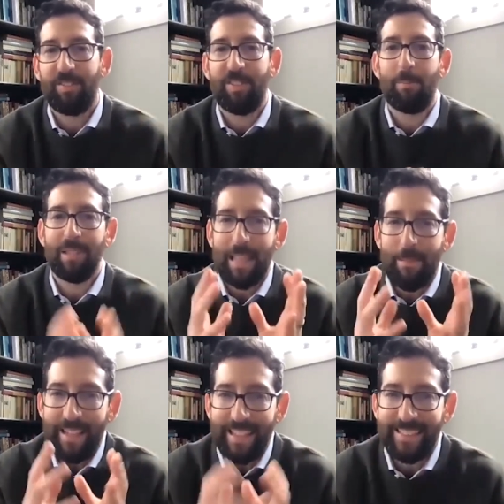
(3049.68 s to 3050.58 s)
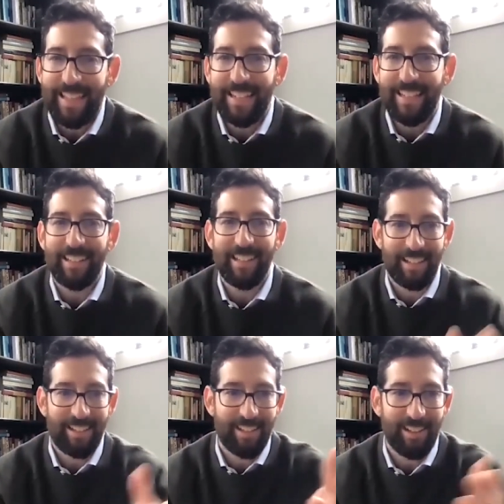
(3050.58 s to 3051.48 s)
some limited data,
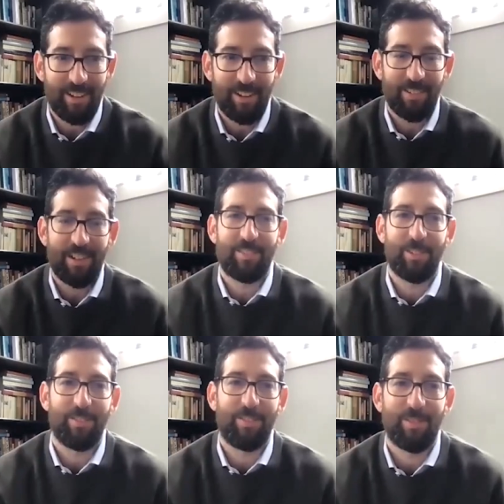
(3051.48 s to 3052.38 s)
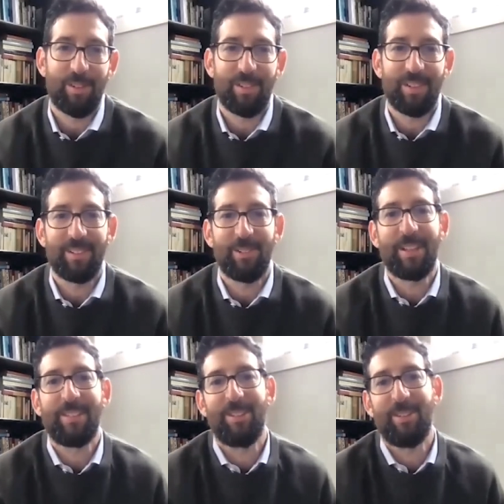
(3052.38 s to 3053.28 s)
like uh, Horacio was uh,
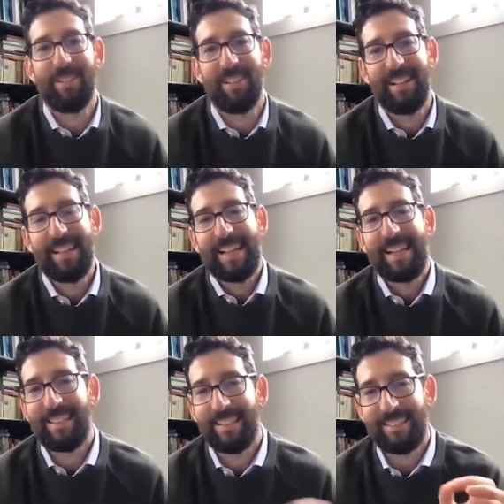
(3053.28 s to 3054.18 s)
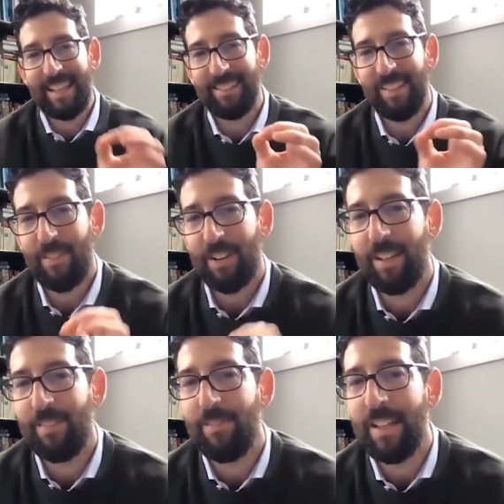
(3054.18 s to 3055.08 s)
alluding to that. Its data is not very
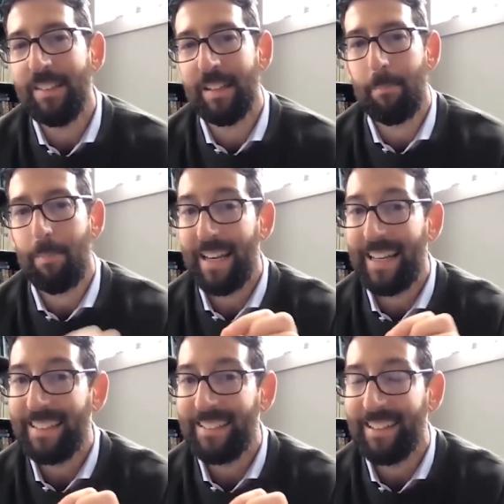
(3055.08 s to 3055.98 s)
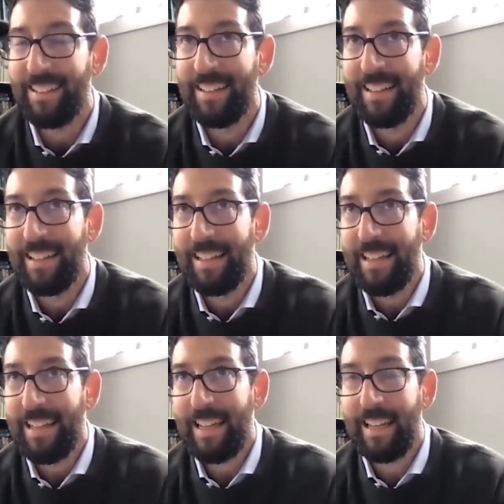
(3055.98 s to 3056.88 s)
convincing, but it is a
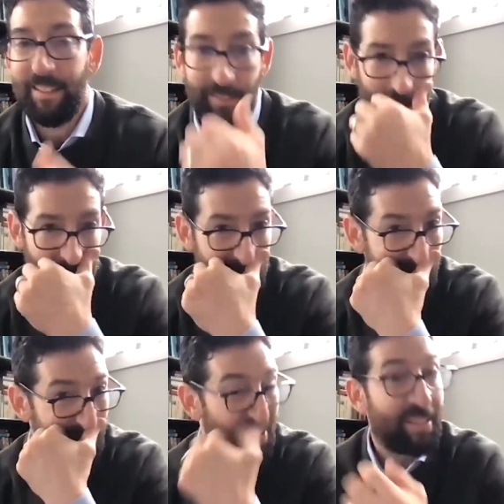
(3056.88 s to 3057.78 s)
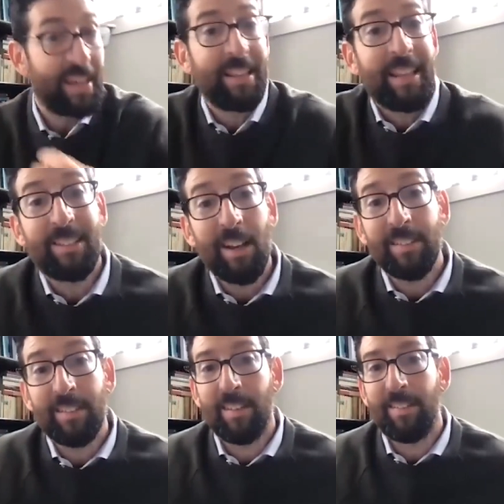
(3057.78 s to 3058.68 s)
it is uh, the data that
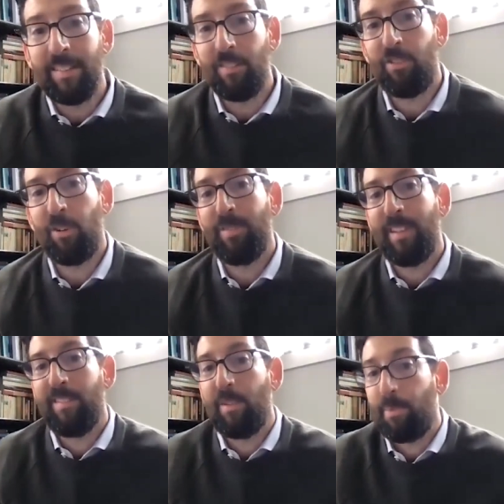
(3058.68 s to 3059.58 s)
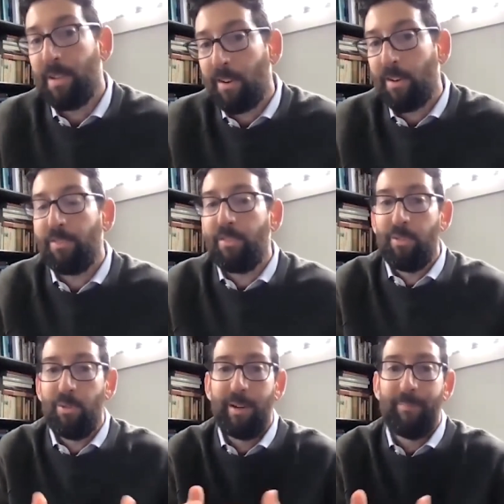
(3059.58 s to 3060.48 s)
does exist It shows that it's a precursor
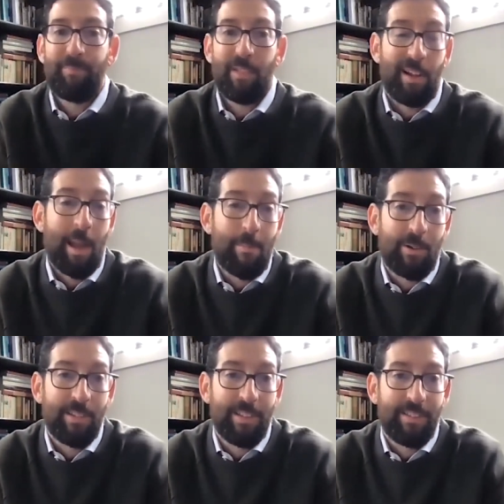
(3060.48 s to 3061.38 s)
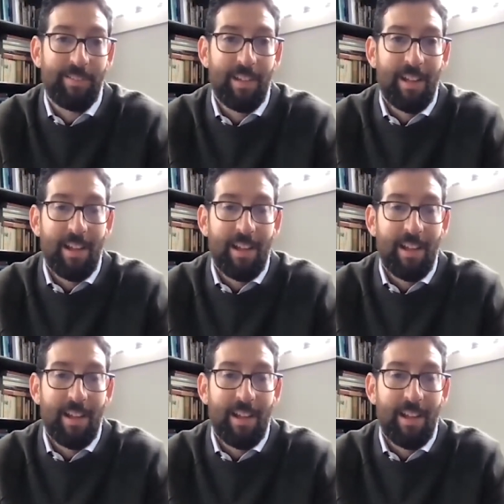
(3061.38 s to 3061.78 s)
to a, a, chemical that's